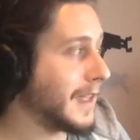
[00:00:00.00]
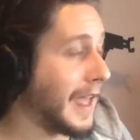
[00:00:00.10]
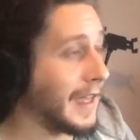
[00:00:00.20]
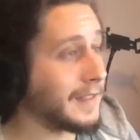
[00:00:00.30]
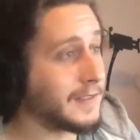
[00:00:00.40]

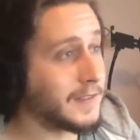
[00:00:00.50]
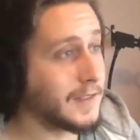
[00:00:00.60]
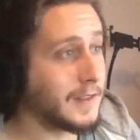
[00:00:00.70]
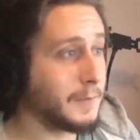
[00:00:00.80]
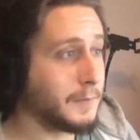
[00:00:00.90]

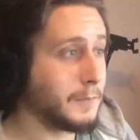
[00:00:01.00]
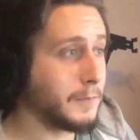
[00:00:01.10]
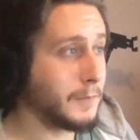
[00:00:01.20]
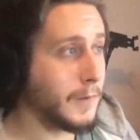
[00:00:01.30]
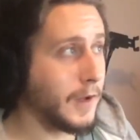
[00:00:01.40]
and
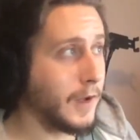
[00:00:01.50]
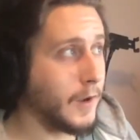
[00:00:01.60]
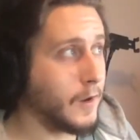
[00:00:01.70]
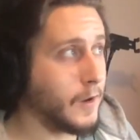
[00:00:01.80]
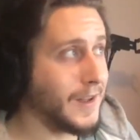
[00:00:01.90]

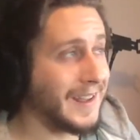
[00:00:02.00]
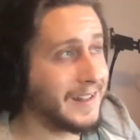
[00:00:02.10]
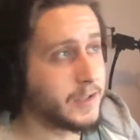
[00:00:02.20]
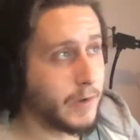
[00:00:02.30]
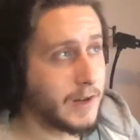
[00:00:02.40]

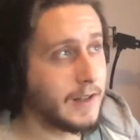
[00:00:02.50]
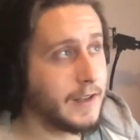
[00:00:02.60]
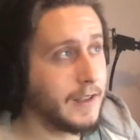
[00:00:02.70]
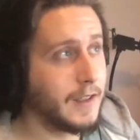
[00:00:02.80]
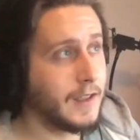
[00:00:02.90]

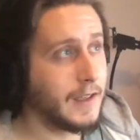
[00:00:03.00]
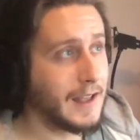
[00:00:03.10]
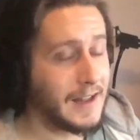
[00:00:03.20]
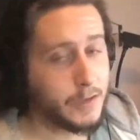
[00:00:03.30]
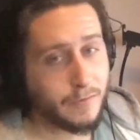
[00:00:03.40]
indirectly
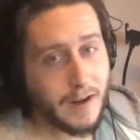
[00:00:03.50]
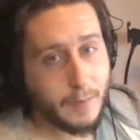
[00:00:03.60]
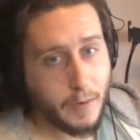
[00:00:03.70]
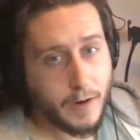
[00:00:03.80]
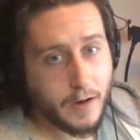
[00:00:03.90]
electrify
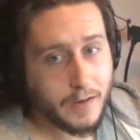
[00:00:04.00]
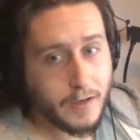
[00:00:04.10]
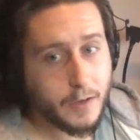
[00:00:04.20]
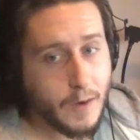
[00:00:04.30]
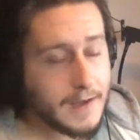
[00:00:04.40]
America in
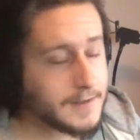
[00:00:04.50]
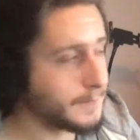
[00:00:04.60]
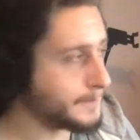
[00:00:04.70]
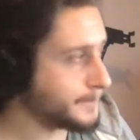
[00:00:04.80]
the US.